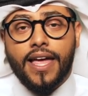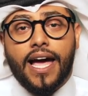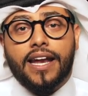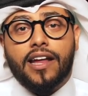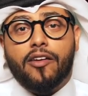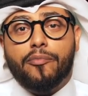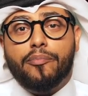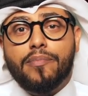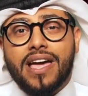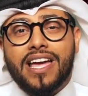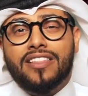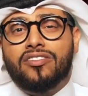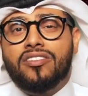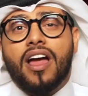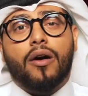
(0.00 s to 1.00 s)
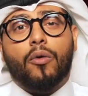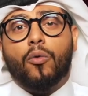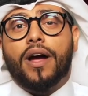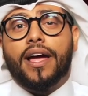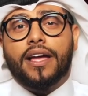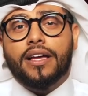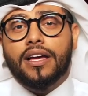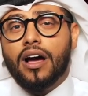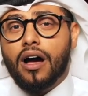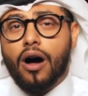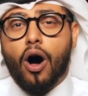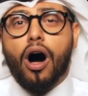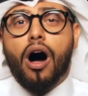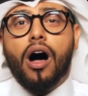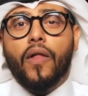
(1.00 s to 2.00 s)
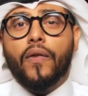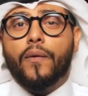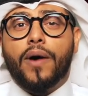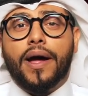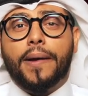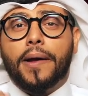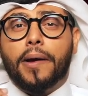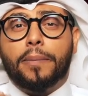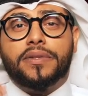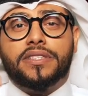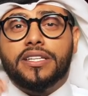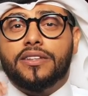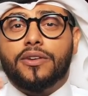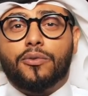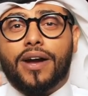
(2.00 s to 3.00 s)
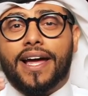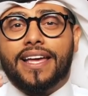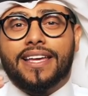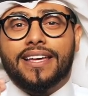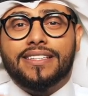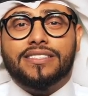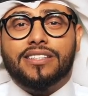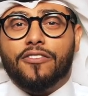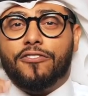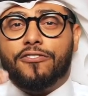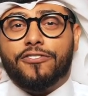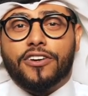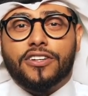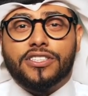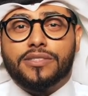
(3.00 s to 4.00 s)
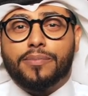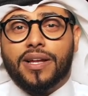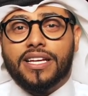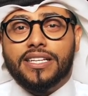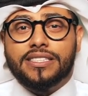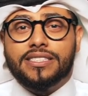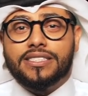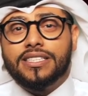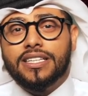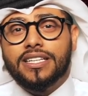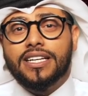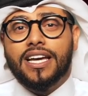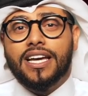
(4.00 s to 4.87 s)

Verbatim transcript: and have made their way all the way up to the rankings of first place